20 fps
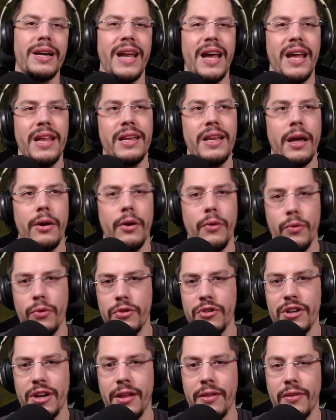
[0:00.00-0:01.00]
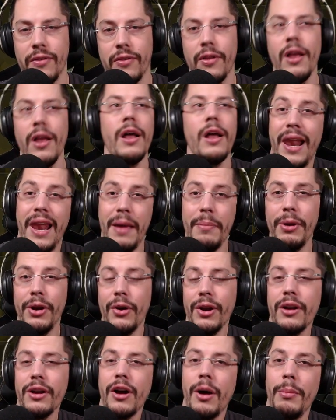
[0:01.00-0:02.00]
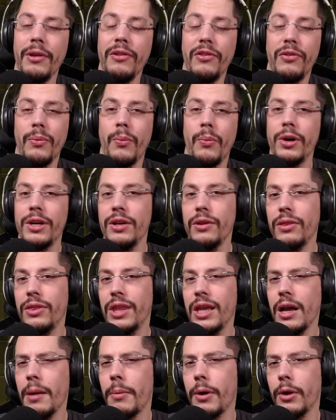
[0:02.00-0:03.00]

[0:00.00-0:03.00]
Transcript: than the other rune chances. Let me know in the comments what you think